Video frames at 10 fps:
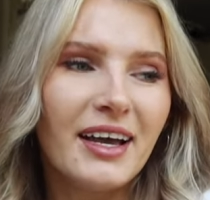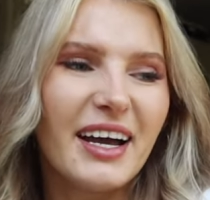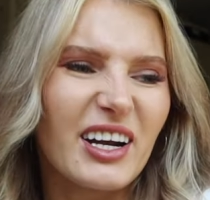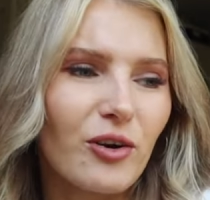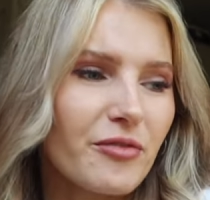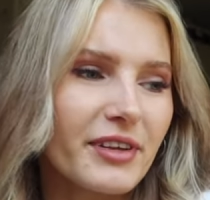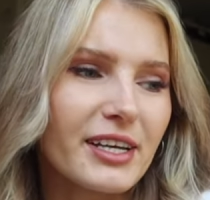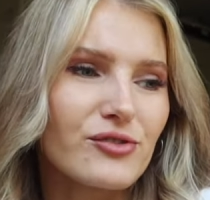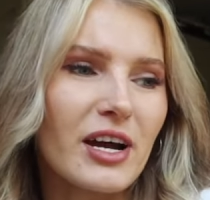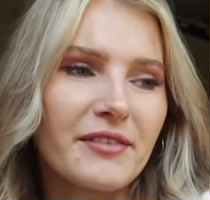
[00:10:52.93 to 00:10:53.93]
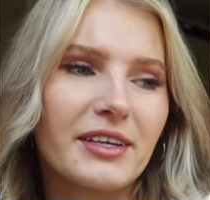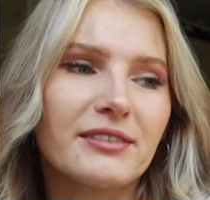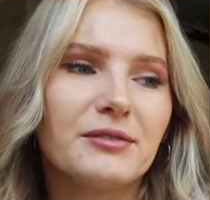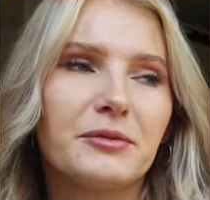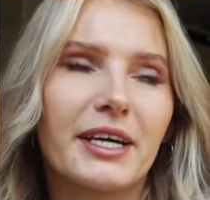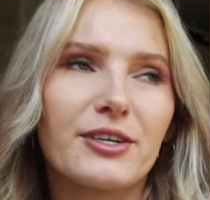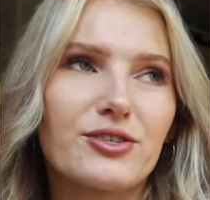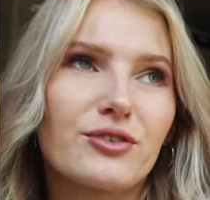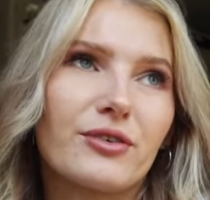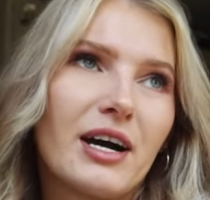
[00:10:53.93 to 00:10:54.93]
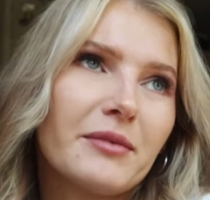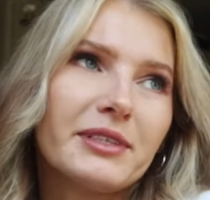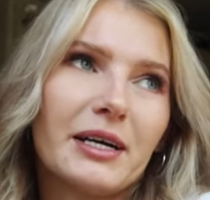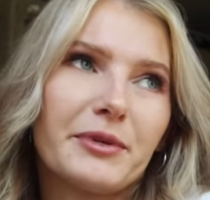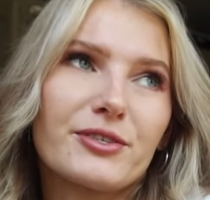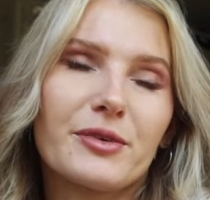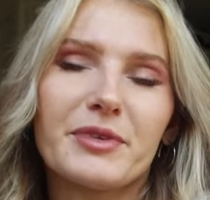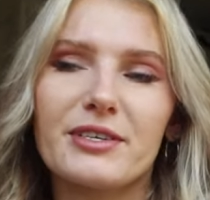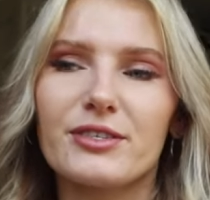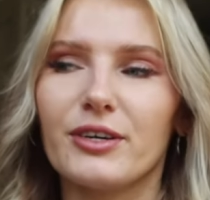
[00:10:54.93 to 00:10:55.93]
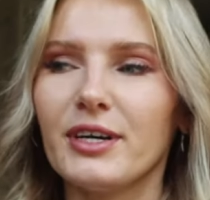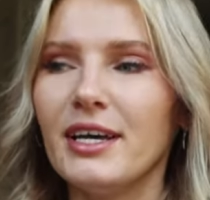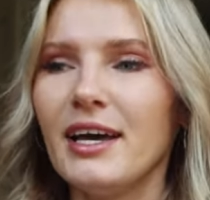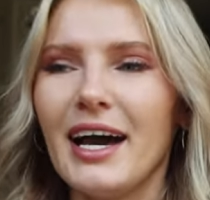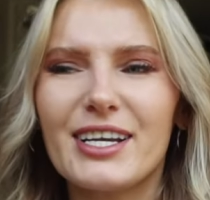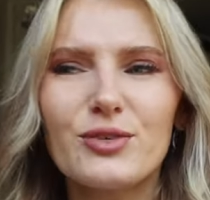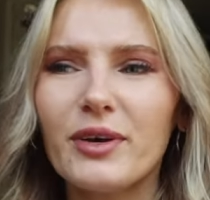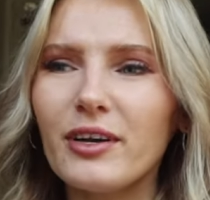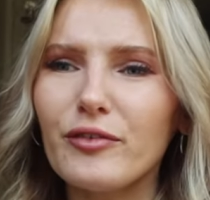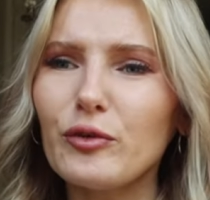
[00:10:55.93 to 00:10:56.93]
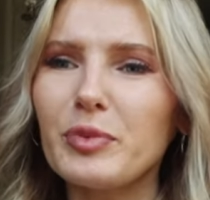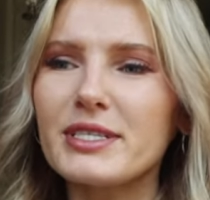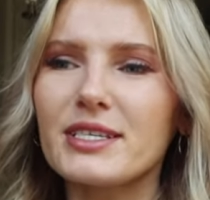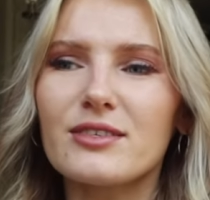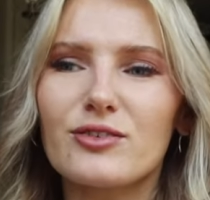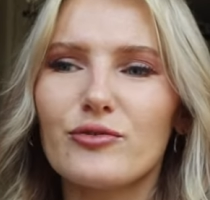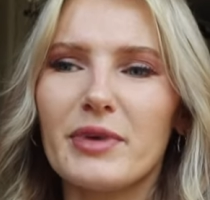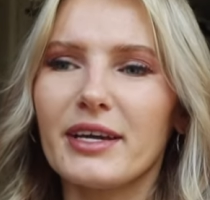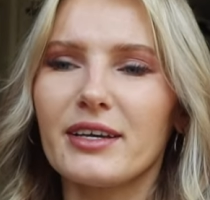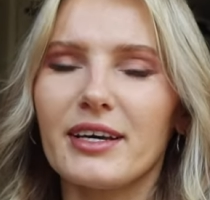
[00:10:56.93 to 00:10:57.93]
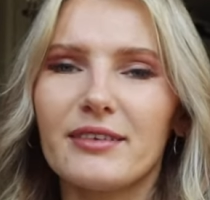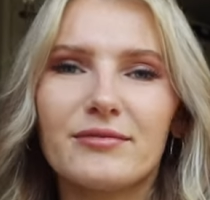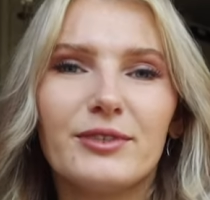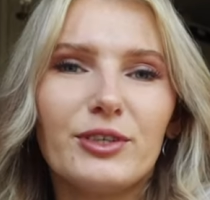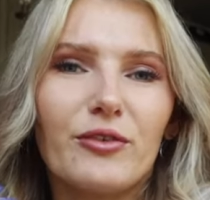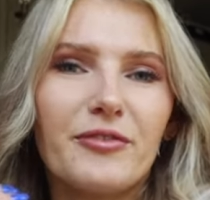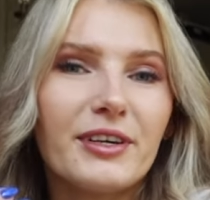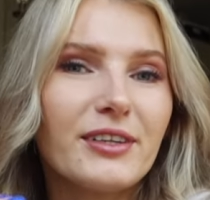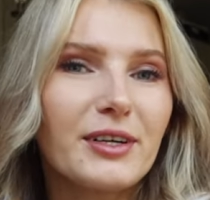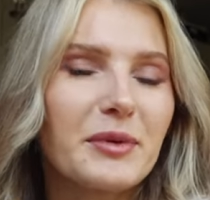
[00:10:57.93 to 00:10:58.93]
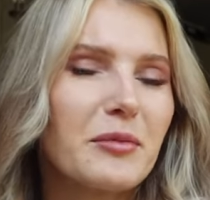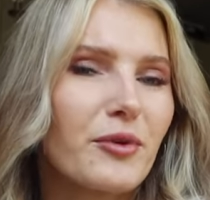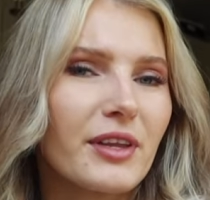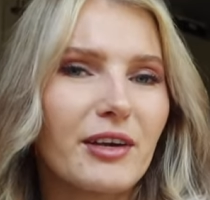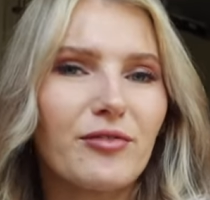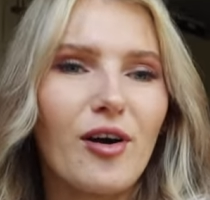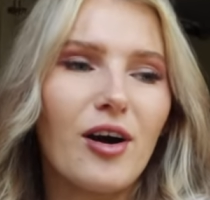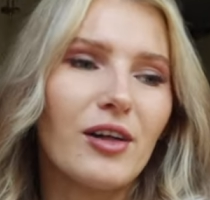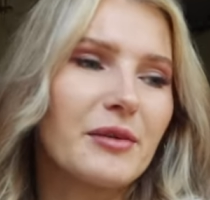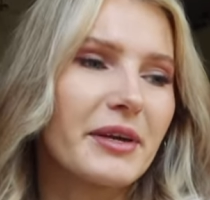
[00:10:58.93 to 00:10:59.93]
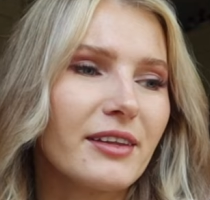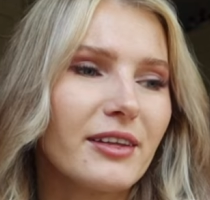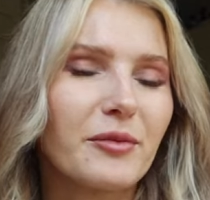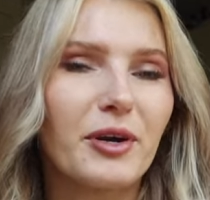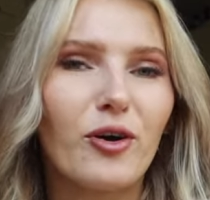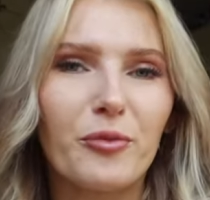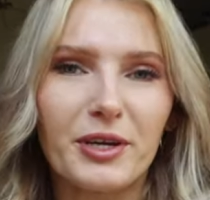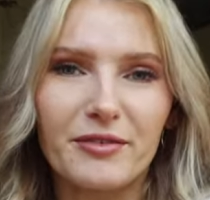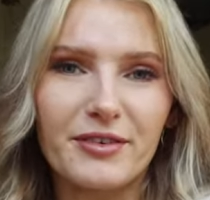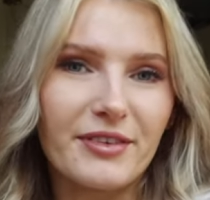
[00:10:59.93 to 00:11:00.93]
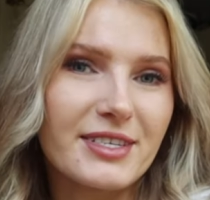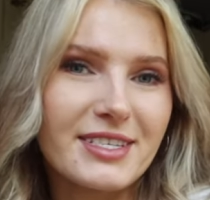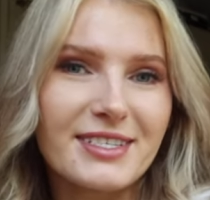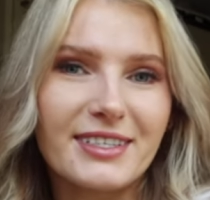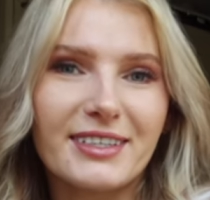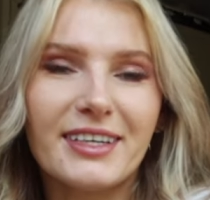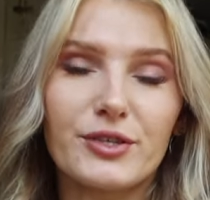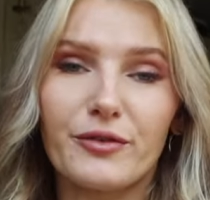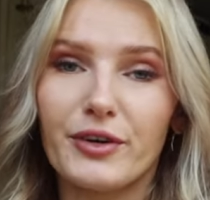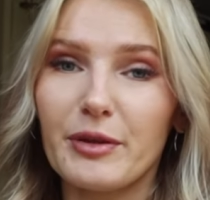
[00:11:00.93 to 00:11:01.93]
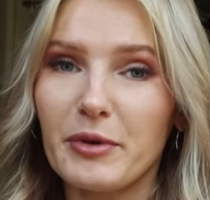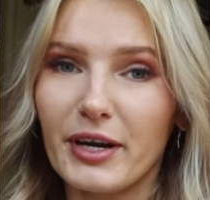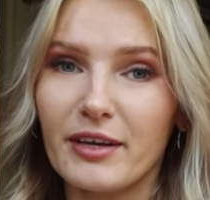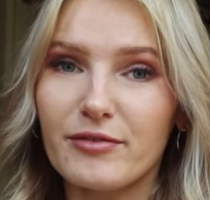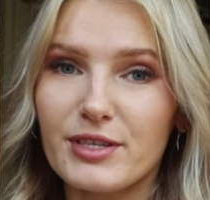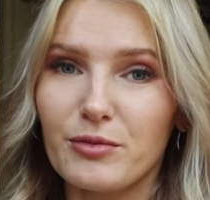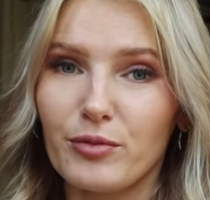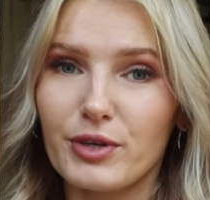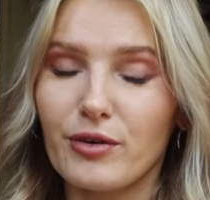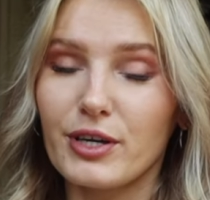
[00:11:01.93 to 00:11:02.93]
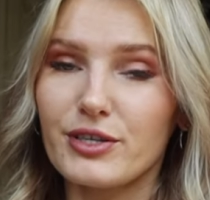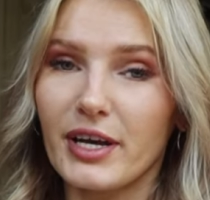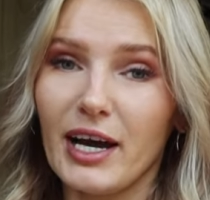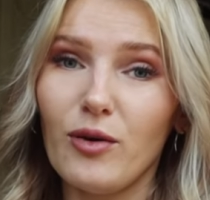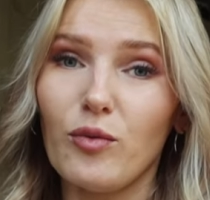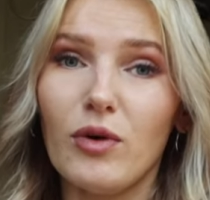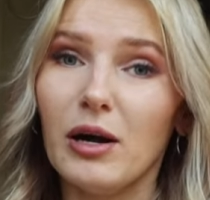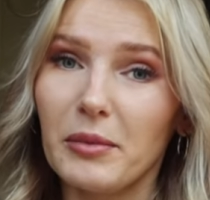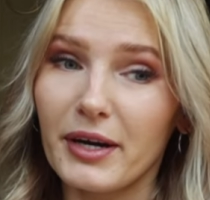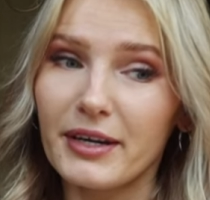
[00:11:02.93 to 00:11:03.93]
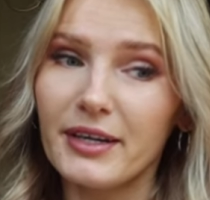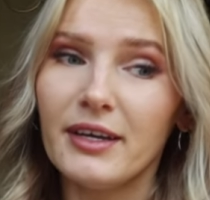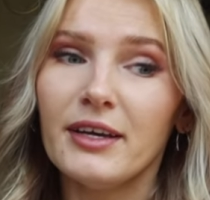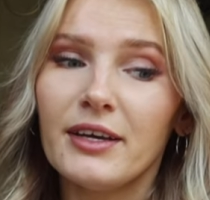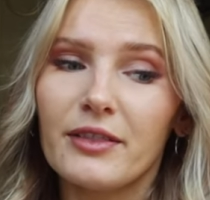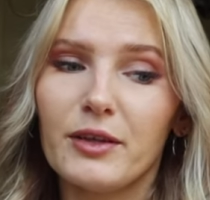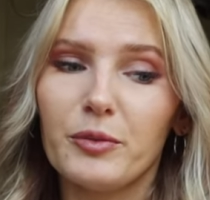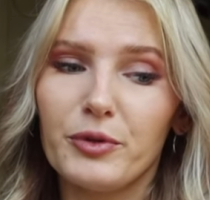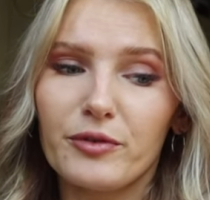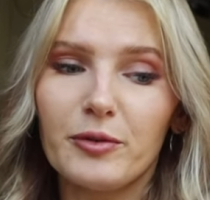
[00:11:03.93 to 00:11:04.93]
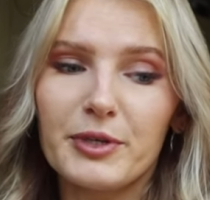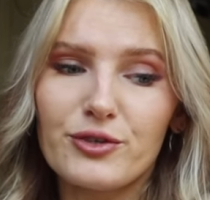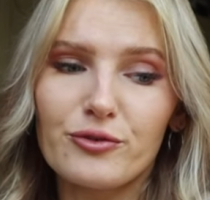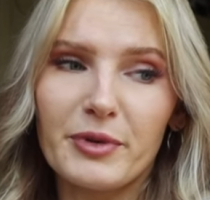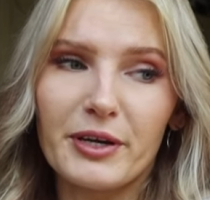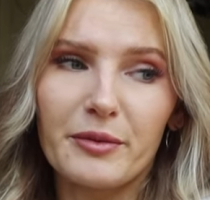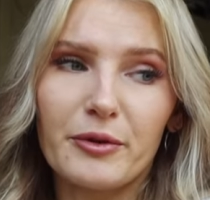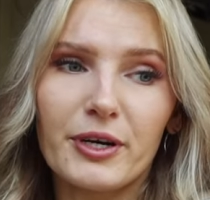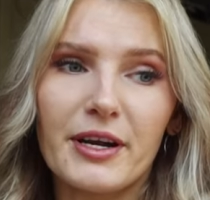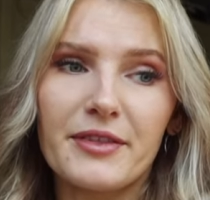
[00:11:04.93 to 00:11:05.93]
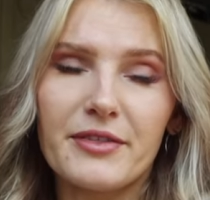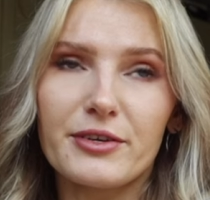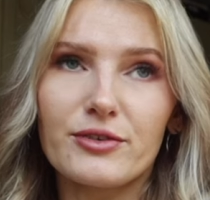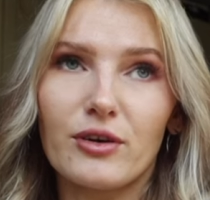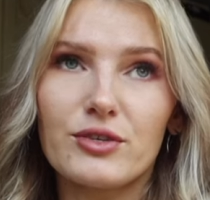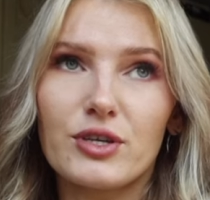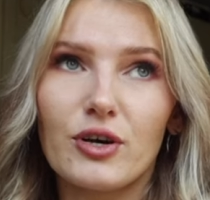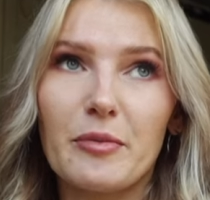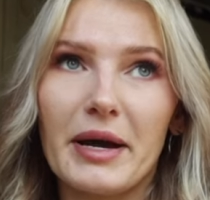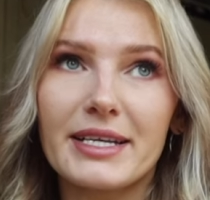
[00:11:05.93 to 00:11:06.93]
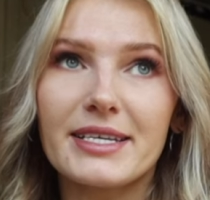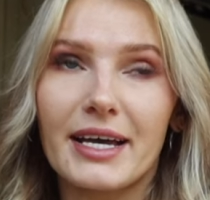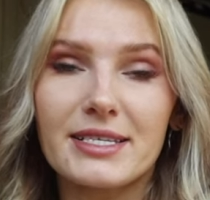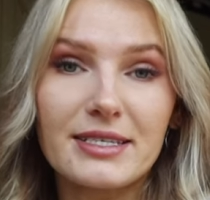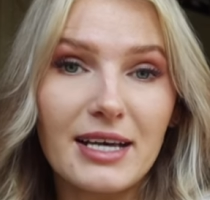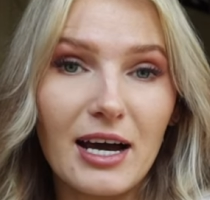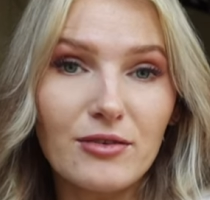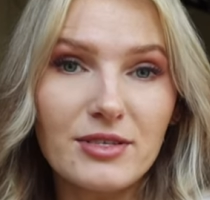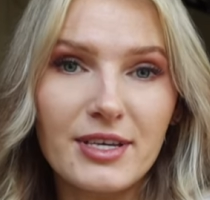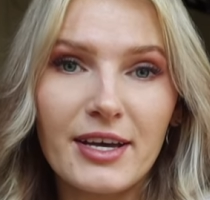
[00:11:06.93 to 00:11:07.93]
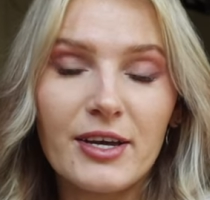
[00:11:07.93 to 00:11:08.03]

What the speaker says: And I don't feel like driving when I could just go to Hobby Lobby or something. So I just wanted a few pieces to make it, you know, feel a little bit more like fall and little bit homier for this season. So if you're in the market for some home decor, check out Walmart, the Beautiful by Drew Barrymore. And then there's also My Texas House.